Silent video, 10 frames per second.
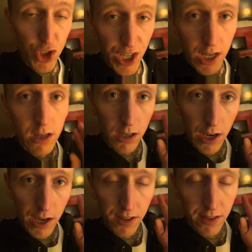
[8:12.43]
Gina
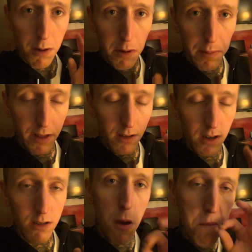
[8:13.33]
and Mamma
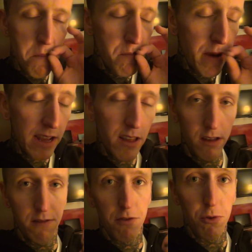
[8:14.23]
Pizza.
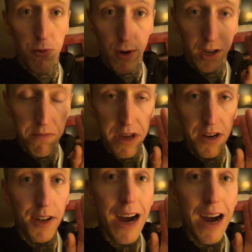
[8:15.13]
Amazing food, recommended